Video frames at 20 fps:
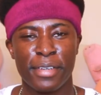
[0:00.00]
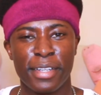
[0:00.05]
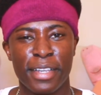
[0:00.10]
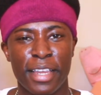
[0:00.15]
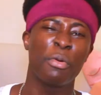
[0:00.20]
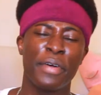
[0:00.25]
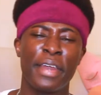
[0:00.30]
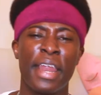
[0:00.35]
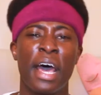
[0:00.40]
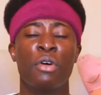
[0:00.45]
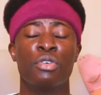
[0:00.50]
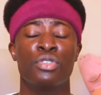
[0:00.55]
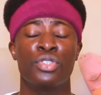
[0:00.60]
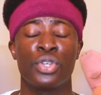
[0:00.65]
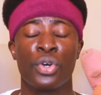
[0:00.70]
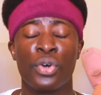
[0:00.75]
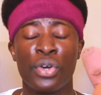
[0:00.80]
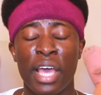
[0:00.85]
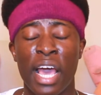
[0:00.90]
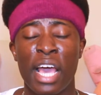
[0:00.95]
When I was
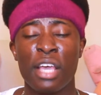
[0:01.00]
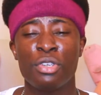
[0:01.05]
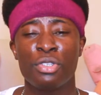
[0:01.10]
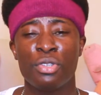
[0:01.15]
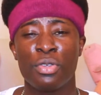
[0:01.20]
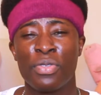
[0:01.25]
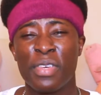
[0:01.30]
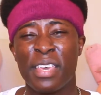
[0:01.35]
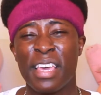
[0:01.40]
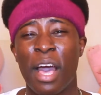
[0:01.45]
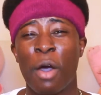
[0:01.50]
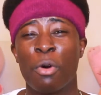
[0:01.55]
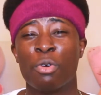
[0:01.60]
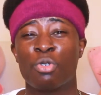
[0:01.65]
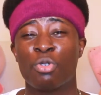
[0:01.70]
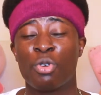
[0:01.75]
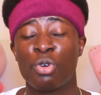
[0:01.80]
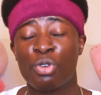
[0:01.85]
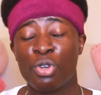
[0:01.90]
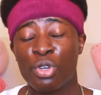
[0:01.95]
young, I used to think I
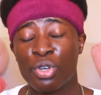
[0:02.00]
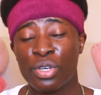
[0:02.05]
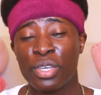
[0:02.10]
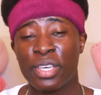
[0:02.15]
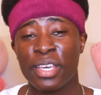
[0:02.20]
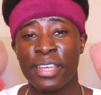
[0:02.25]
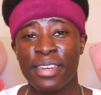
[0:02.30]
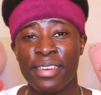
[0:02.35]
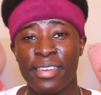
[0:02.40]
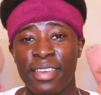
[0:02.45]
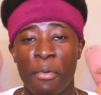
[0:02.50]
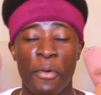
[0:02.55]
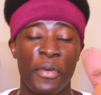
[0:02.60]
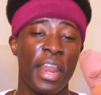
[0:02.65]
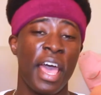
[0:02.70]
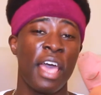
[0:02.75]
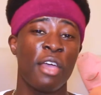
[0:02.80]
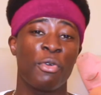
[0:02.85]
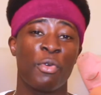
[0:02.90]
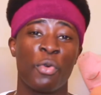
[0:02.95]
was good looking. But
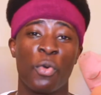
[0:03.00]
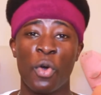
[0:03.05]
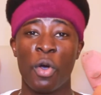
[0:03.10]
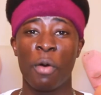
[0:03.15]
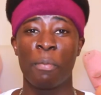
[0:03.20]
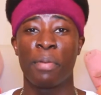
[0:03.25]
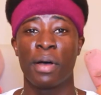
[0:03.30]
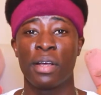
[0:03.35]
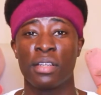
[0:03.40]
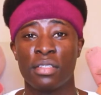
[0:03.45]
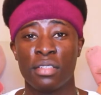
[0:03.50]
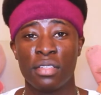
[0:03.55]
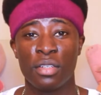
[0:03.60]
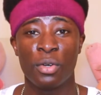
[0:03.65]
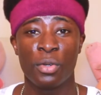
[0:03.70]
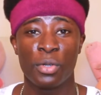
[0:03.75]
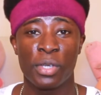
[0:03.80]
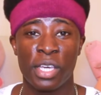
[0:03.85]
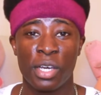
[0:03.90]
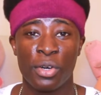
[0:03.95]
when I grew up and
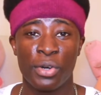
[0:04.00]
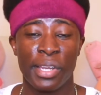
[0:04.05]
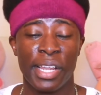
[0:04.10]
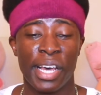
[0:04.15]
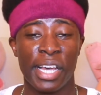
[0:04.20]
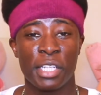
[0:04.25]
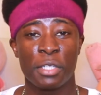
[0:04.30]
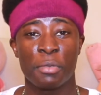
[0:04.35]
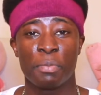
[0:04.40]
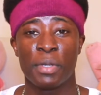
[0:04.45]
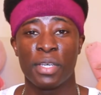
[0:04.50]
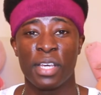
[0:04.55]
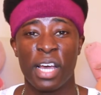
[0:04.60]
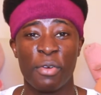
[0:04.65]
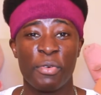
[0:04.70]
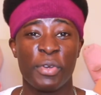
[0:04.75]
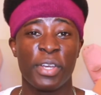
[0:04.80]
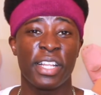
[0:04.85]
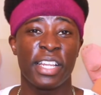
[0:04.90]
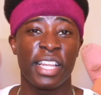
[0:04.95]
no girl liked me, I
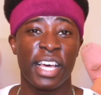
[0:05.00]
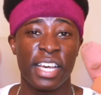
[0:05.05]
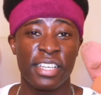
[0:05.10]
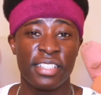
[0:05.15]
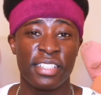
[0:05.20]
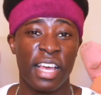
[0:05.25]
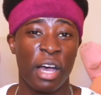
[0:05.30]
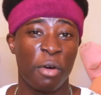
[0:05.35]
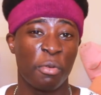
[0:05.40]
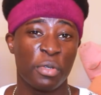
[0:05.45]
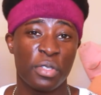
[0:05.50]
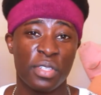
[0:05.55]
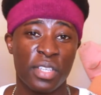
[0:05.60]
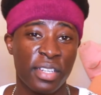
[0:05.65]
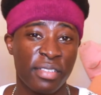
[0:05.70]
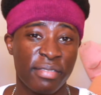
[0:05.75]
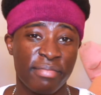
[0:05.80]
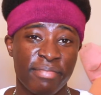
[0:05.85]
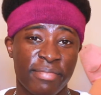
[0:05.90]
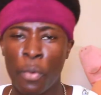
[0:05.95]
realized I
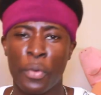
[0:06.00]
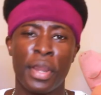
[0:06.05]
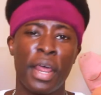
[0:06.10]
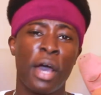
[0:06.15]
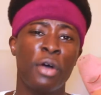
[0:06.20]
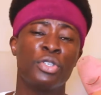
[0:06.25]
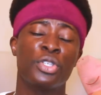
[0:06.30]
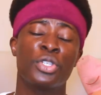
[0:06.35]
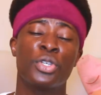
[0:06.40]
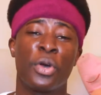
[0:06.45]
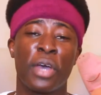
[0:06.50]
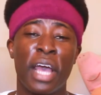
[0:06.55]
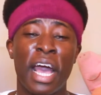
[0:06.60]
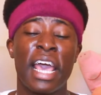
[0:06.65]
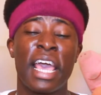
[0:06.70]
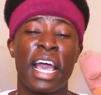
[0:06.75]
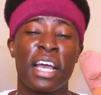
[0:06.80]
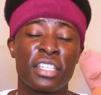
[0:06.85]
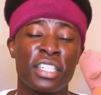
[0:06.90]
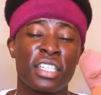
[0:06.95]
wasn't. When I was young,
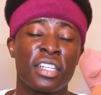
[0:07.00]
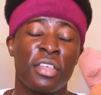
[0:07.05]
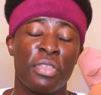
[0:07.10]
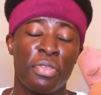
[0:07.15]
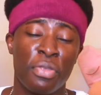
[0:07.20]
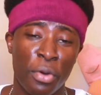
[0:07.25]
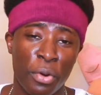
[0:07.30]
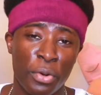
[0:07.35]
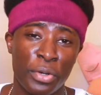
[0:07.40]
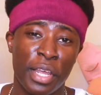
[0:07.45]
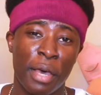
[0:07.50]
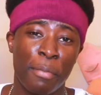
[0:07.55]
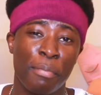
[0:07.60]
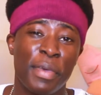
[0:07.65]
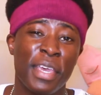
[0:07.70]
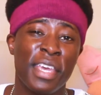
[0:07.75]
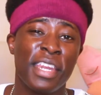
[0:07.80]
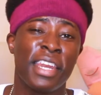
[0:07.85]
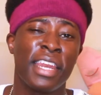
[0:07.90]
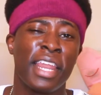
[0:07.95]
I actually thought that
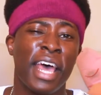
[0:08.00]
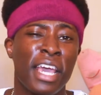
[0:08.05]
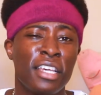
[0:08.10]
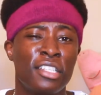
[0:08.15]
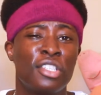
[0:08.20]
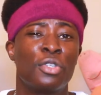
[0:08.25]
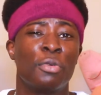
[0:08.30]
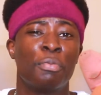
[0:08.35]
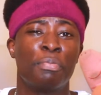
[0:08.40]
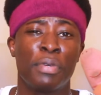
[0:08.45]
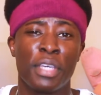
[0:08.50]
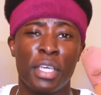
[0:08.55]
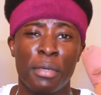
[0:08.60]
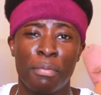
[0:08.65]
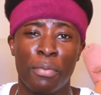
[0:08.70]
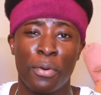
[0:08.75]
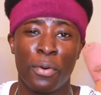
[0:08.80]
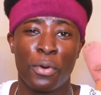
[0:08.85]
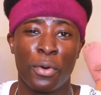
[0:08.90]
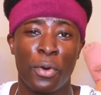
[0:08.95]
being nice to
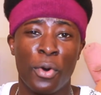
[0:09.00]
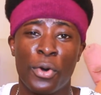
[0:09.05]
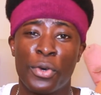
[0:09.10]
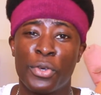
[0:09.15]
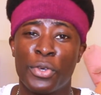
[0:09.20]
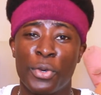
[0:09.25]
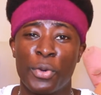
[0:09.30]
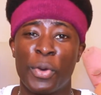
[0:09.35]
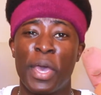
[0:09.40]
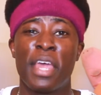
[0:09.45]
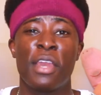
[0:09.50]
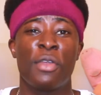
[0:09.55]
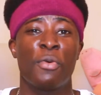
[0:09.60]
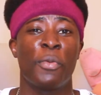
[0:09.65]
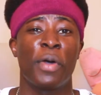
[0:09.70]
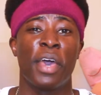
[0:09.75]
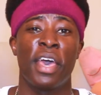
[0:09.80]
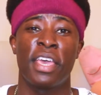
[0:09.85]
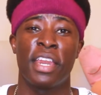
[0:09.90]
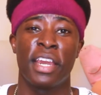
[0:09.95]
people got you
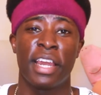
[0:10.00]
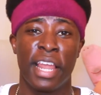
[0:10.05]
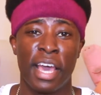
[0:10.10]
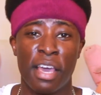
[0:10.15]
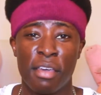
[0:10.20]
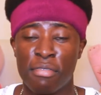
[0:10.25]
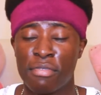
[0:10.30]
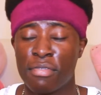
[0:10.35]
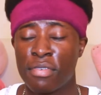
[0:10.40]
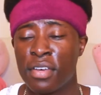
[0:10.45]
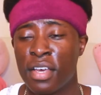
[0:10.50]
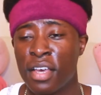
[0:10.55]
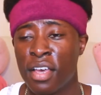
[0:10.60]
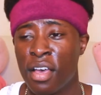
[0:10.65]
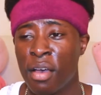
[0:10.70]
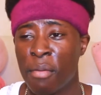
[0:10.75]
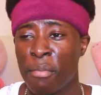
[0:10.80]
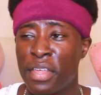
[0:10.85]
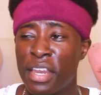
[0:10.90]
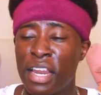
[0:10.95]
anywhere in life.
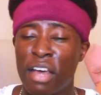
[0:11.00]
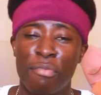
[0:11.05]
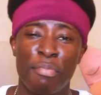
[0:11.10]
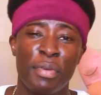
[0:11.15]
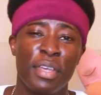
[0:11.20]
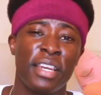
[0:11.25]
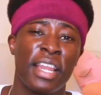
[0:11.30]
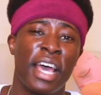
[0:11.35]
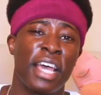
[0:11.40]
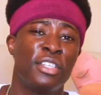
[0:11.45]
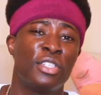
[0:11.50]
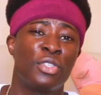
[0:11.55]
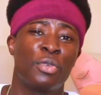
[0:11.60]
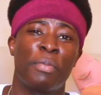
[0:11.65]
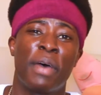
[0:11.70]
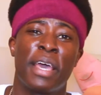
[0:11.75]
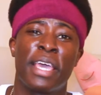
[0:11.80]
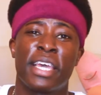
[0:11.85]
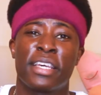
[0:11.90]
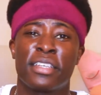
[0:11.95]
But then I've been nice to
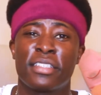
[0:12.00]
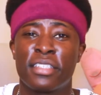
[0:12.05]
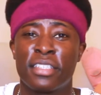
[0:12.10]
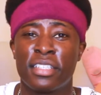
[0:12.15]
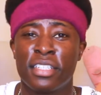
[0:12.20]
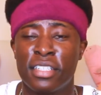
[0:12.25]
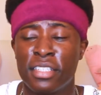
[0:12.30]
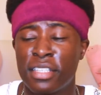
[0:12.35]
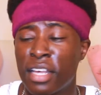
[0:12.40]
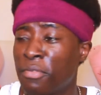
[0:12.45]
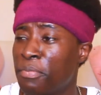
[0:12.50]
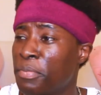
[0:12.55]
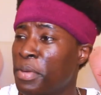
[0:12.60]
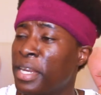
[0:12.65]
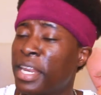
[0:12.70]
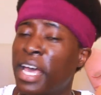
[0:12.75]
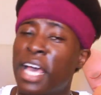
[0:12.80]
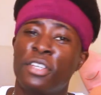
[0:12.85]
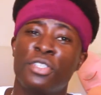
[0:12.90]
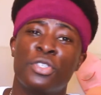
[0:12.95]
my exes, I've
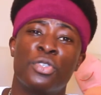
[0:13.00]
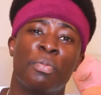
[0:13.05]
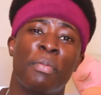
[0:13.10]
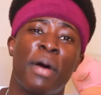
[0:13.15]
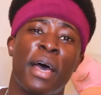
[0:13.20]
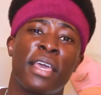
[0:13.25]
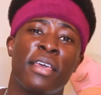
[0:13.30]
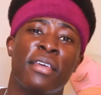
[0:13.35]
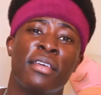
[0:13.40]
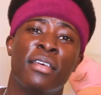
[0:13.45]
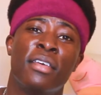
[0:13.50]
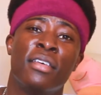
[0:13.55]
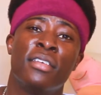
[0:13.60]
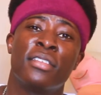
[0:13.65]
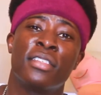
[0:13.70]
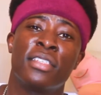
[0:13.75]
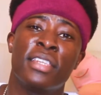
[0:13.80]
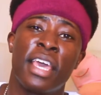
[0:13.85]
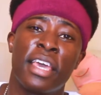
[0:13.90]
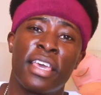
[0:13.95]
been nice to my
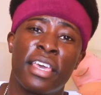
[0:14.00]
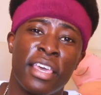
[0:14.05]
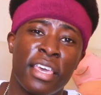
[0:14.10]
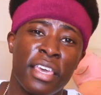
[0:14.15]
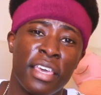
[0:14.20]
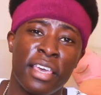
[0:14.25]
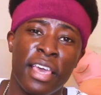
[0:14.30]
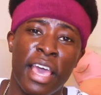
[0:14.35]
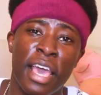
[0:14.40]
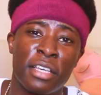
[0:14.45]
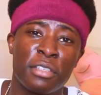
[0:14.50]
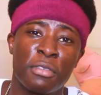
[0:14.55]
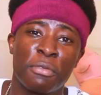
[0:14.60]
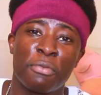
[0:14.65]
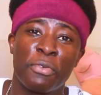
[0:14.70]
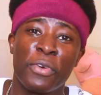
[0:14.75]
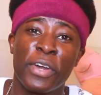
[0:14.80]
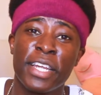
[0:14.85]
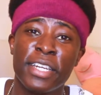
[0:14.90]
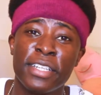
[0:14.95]
snaky
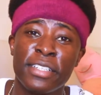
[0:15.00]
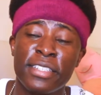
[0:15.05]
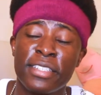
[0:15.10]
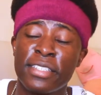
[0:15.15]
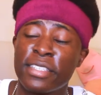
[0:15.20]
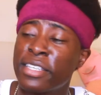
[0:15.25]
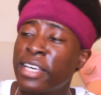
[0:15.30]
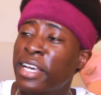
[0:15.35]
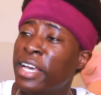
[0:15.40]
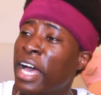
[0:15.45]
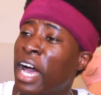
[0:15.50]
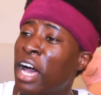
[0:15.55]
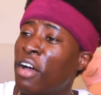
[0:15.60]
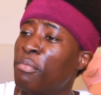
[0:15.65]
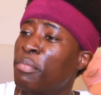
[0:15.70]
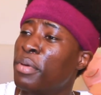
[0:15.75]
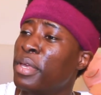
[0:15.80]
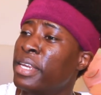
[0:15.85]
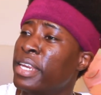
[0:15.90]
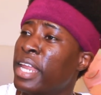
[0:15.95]
ex-friends,
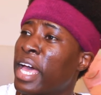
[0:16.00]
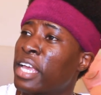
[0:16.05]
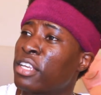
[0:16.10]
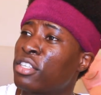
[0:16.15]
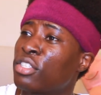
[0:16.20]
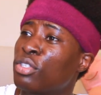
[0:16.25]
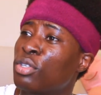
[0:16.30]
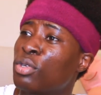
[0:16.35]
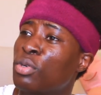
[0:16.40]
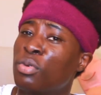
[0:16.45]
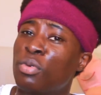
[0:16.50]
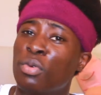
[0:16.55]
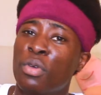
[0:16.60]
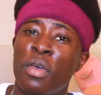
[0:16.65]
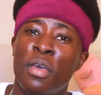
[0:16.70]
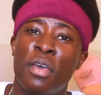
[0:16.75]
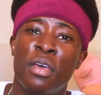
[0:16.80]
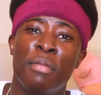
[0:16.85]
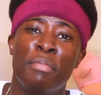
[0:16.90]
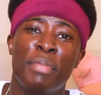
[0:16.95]
I've been nice to
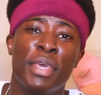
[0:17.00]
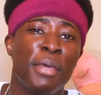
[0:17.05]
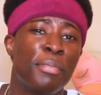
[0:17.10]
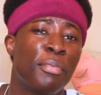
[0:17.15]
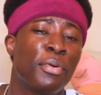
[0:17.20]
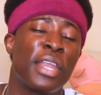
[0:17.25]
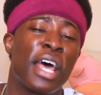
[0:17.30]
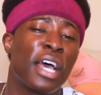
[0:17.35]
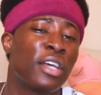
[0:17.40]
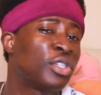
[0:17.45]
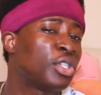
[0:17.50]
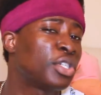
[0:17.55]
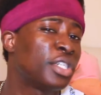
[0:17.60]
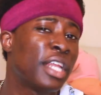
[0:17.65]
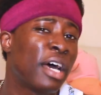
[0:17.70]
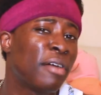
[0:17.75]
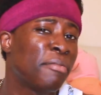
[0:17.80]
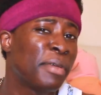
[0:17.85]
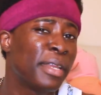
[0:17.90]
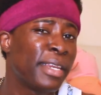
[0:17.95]
people that I
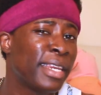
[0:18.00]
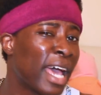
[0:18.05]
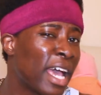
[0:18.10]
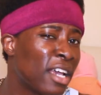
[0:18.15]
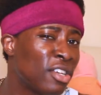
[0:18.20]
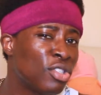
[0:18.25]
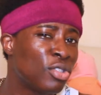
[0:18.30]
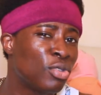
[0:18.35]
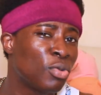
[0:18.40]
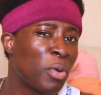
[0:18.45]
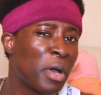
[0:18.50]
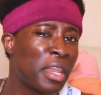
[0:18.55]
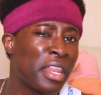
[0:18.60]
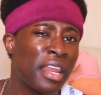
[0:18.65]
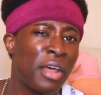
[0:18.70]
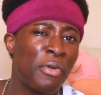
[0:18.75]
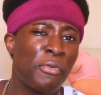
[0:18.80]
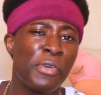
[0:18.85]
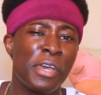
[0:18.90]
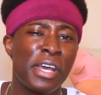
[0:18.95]
shouldn't have been nice to, and
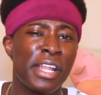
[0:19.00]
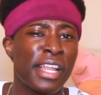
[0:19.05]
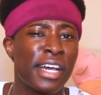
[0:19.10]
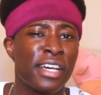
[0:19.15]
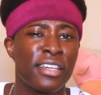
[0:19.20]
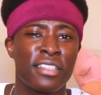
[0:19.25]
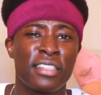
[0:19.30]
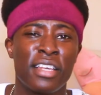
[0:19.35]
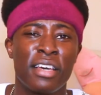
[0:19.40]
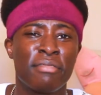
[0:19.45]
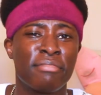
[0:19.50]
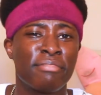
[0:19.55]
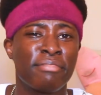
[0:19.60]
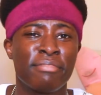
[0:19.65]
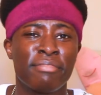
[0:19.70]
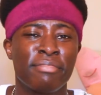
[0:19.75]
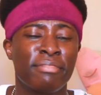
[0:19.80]
then I realized that